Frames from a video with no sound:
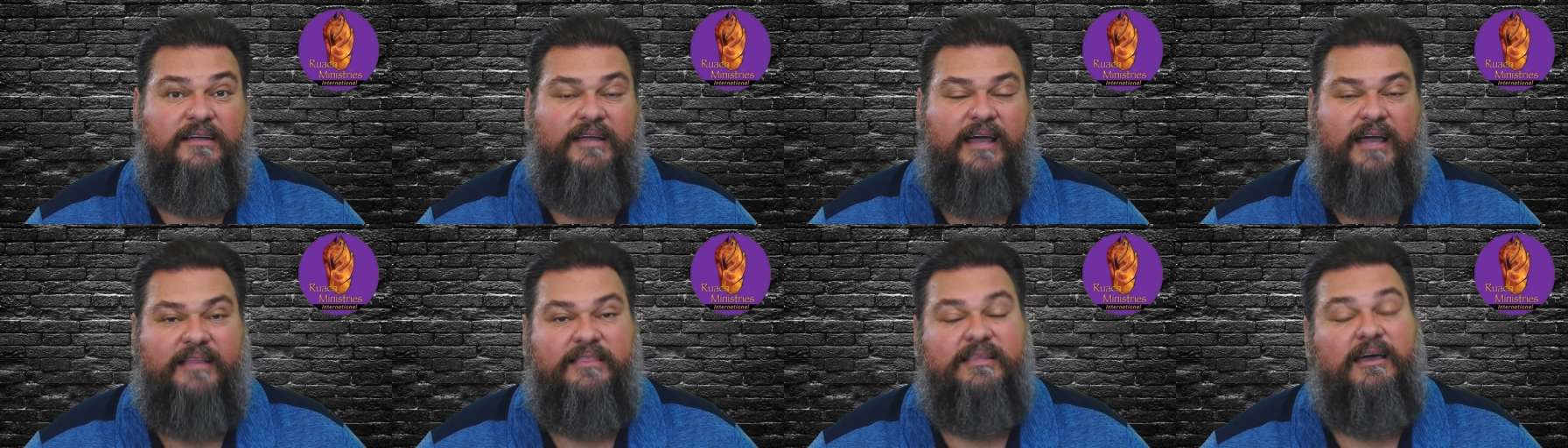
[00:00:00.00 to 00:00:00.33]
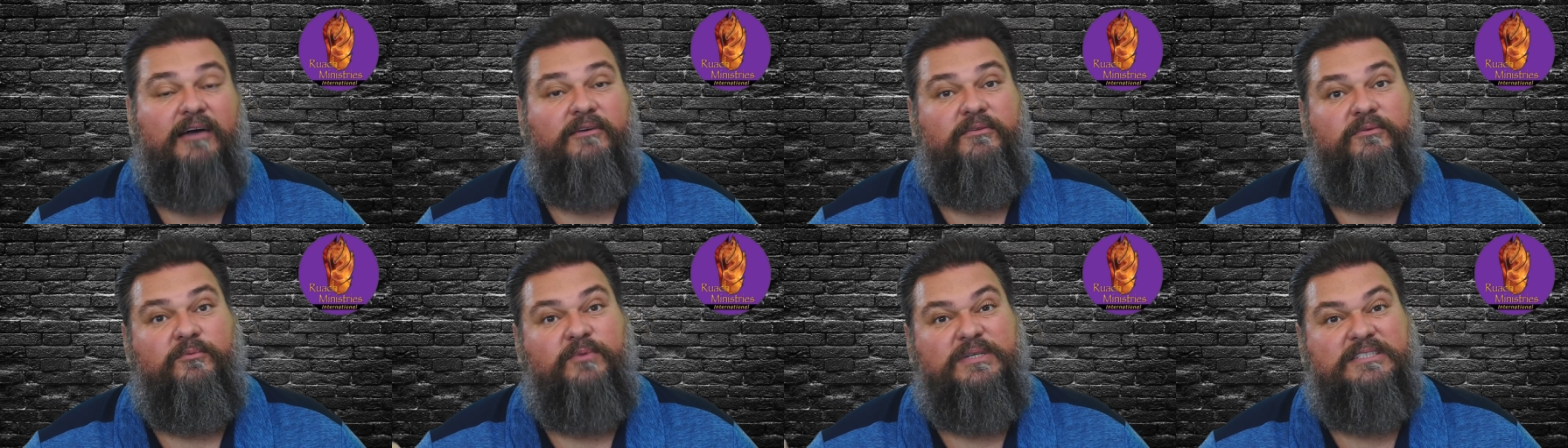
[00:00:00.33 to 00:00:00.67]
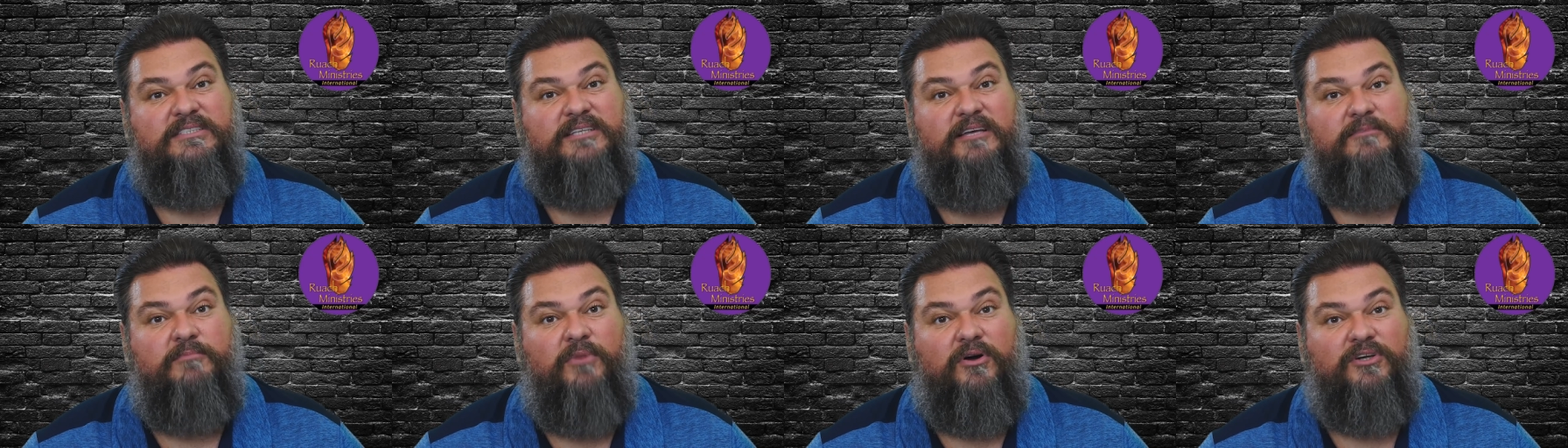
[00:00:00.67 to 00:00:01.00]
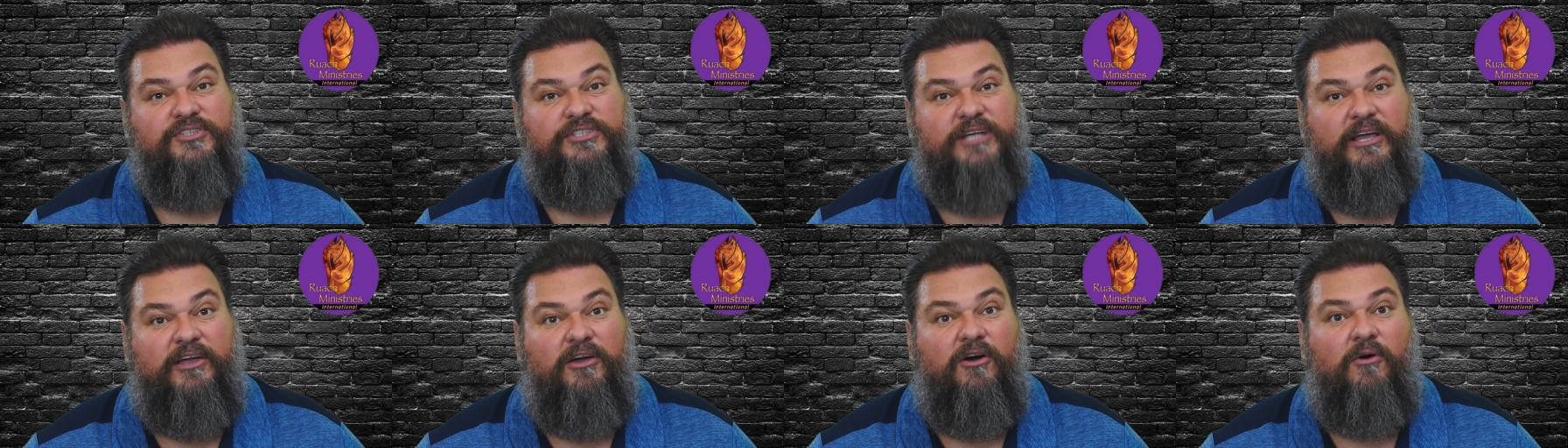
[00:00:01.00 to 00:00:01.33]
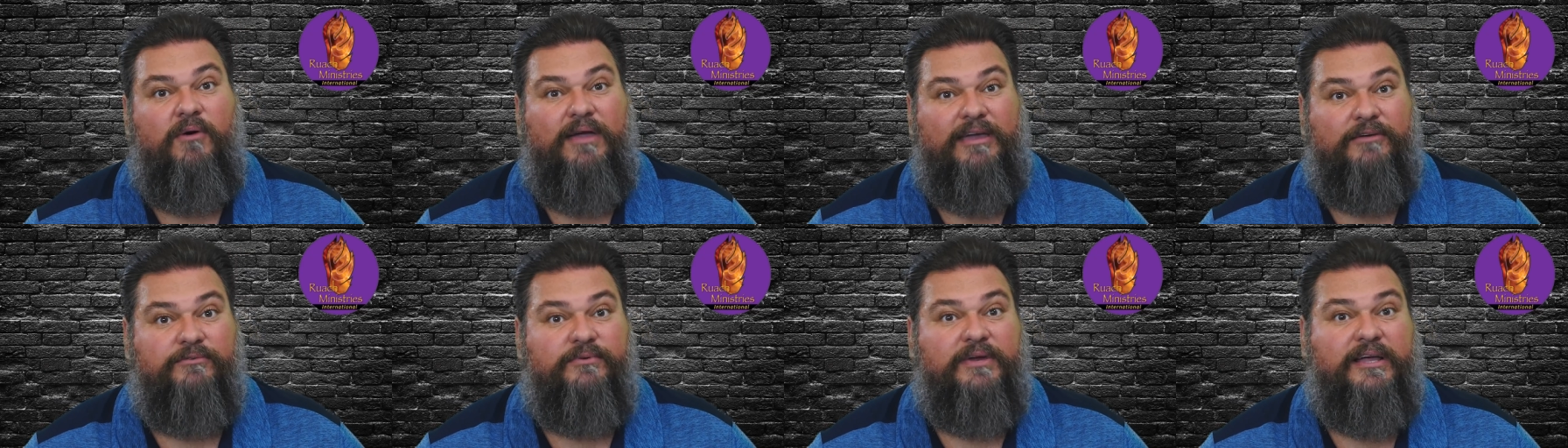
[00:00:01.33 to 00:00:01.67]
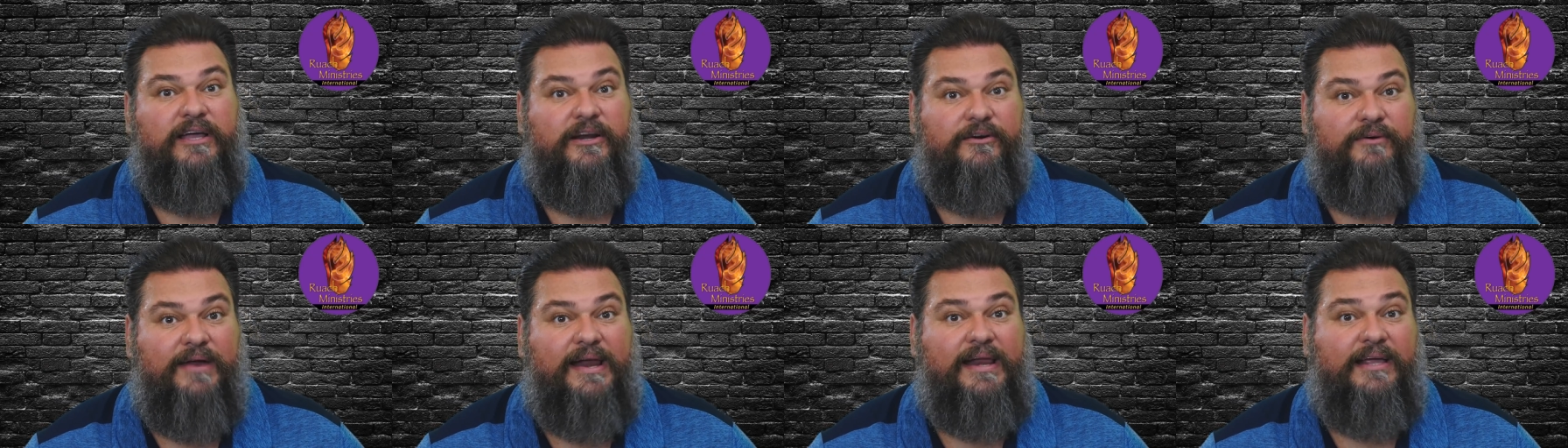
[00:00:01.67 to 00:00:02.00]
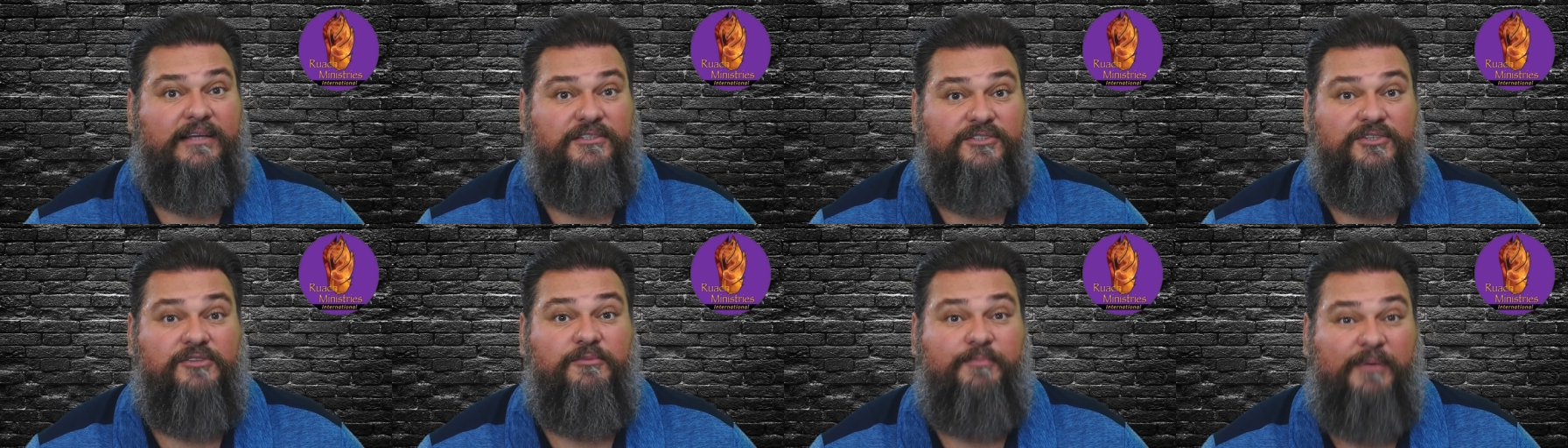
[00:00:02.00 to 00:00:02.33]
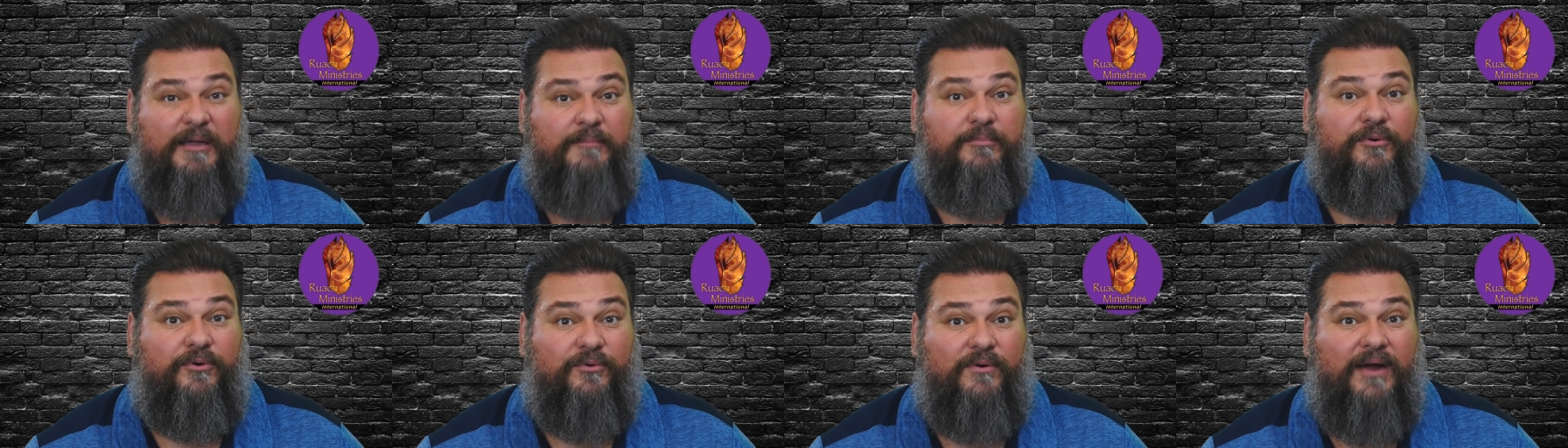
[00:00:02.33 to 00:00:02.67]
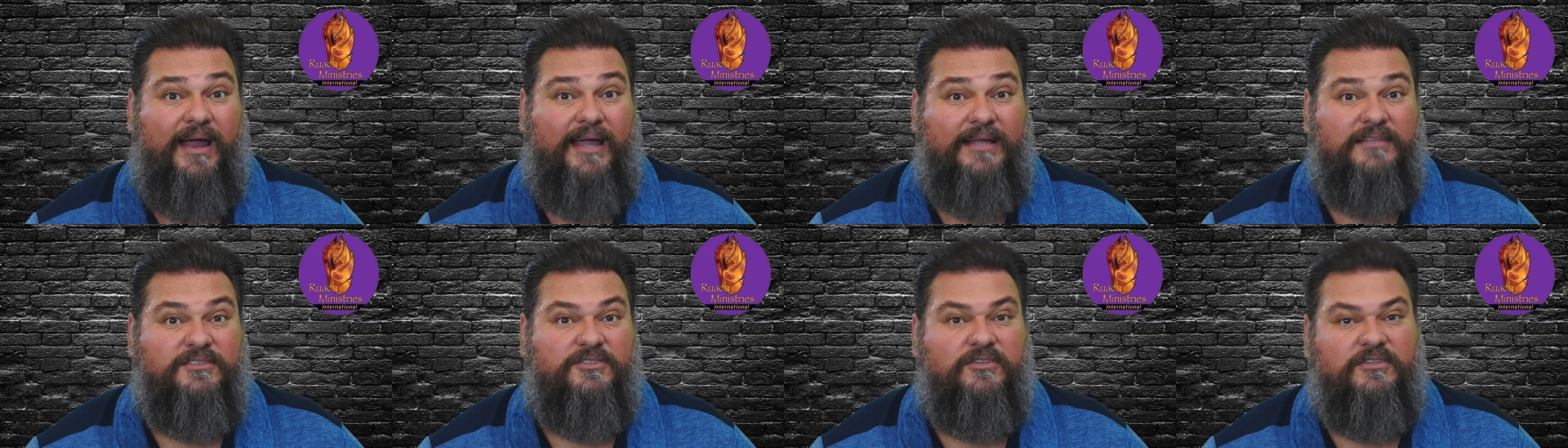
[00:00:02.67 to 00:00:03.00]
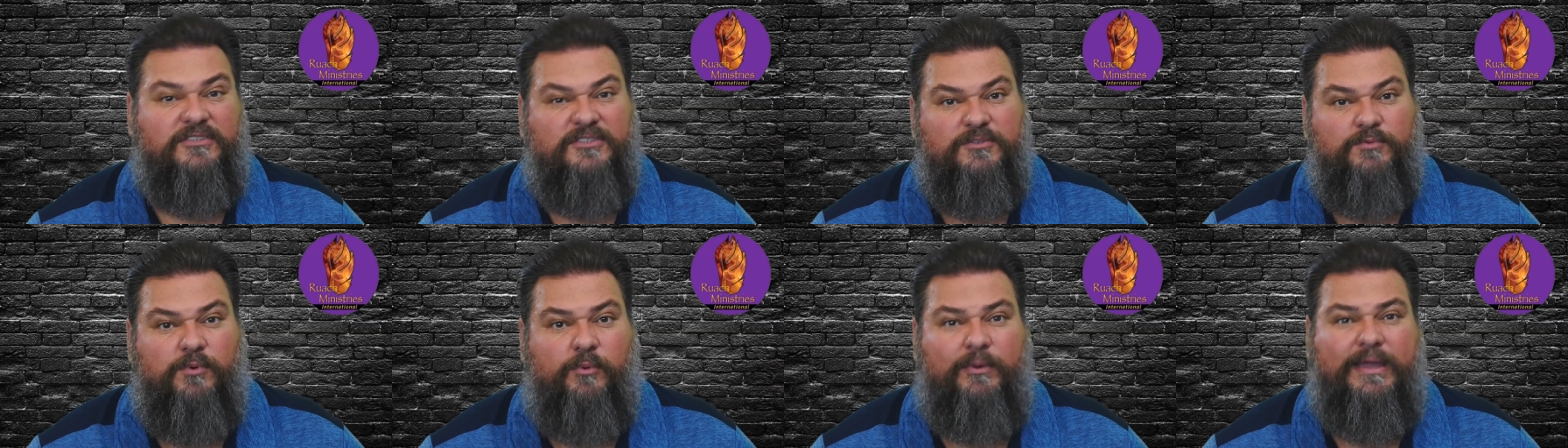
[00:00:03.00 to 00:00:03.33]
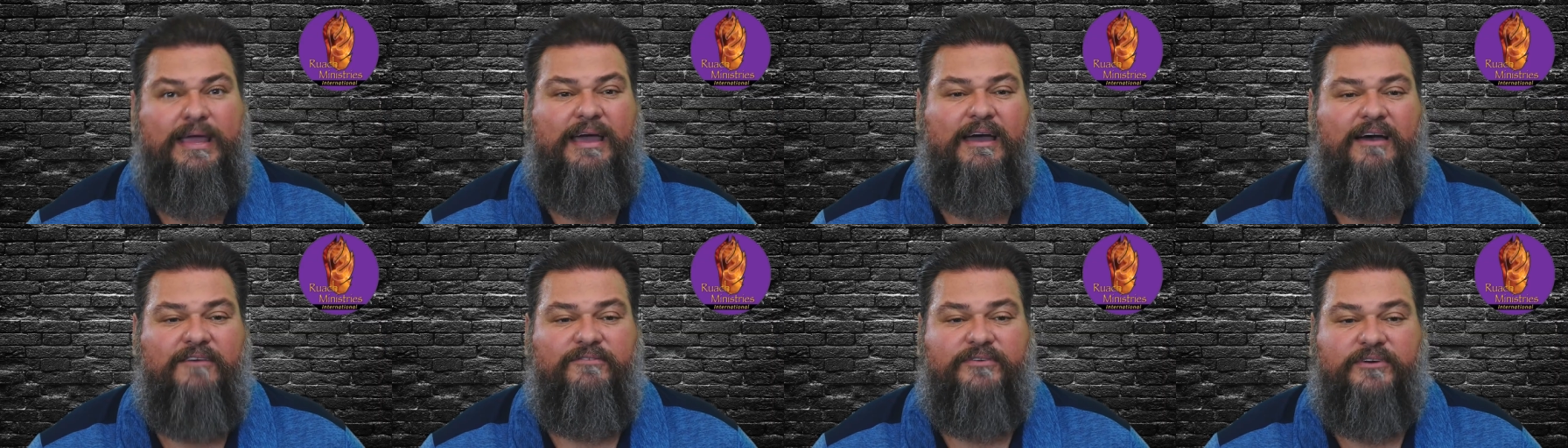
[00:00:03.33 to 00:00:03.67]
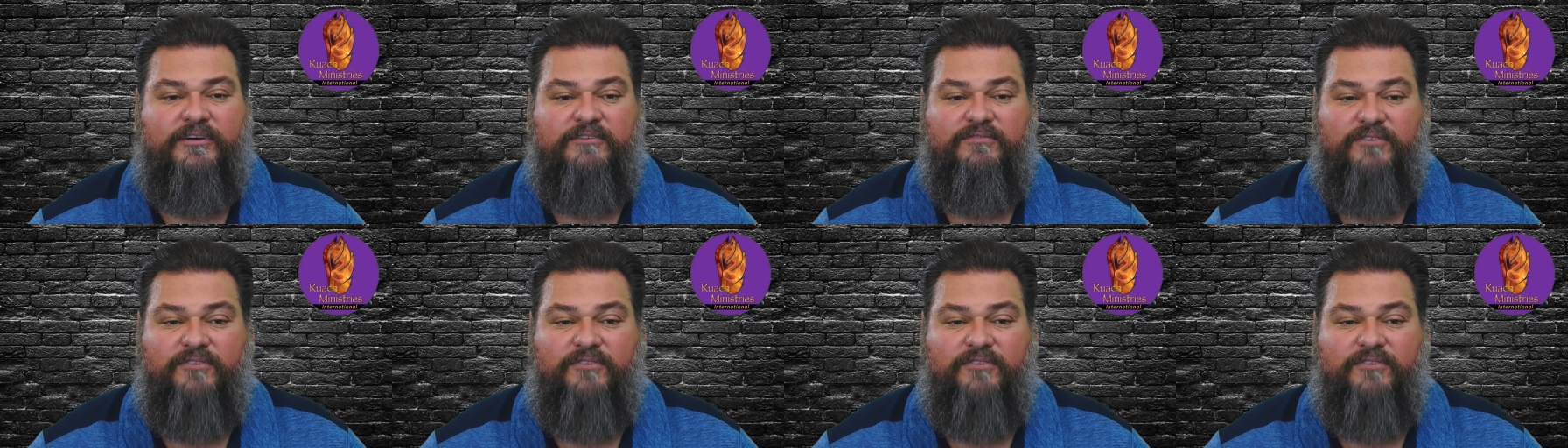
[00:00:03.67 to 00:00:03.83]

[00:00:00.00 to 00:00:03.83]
and then we see Moshe going and reiterating it to the people, right? So this is what we have here,